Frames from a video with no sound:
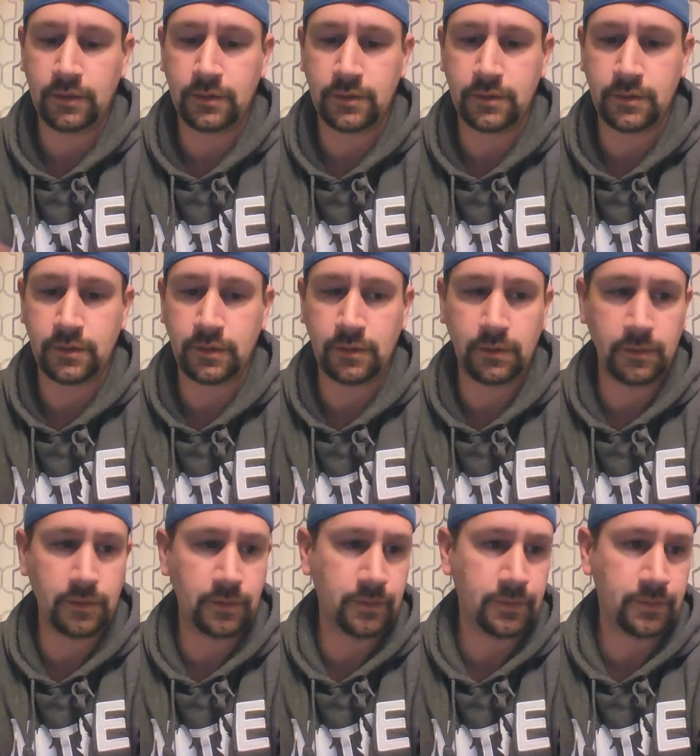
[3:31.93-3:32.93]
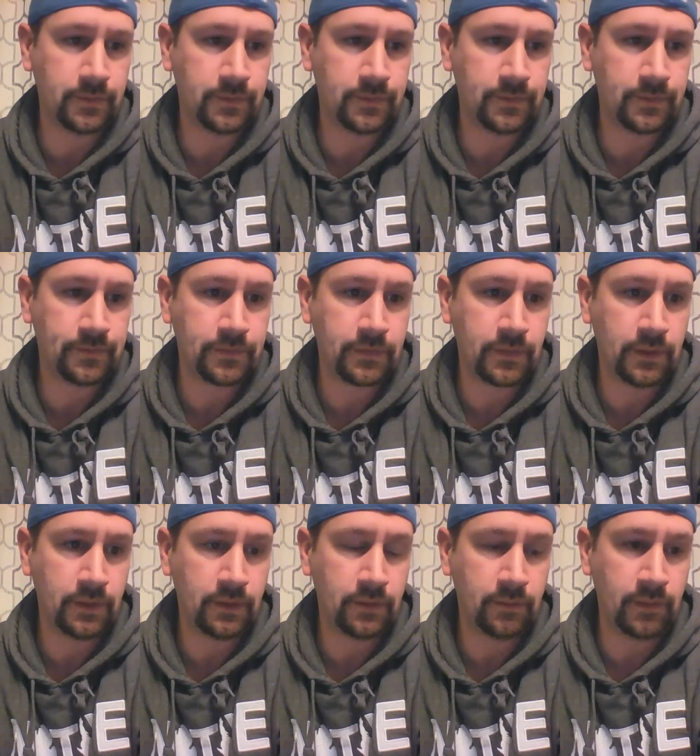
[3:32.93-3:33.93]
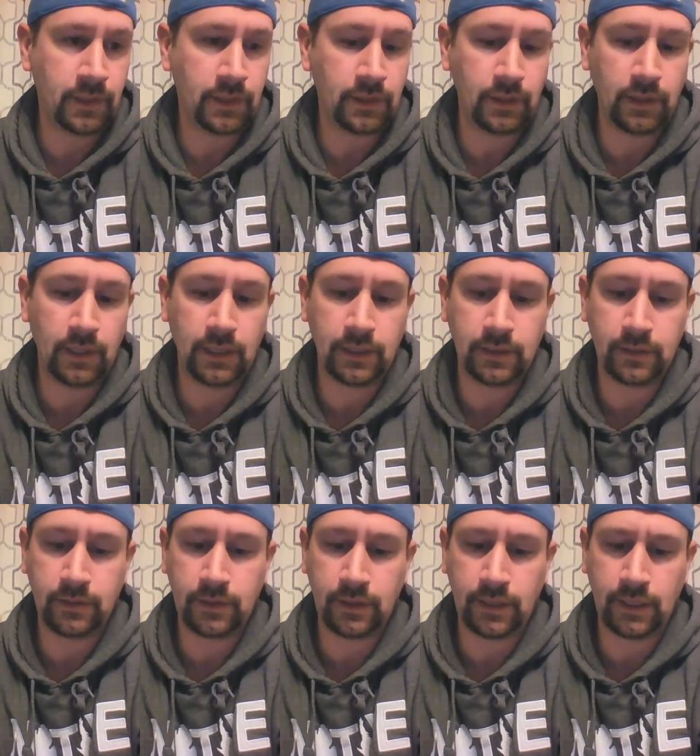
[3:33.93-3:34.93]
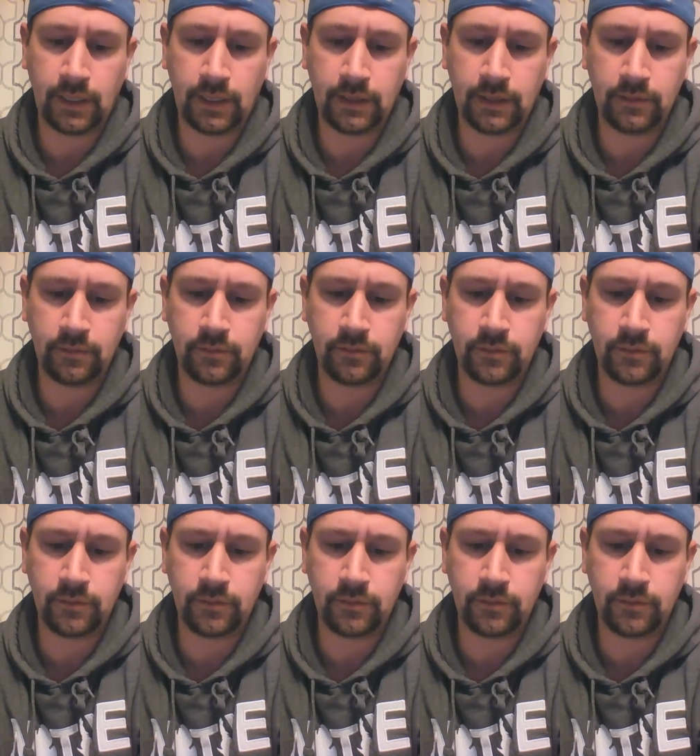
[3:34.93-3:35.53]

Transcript: so I'm not a Glock guy,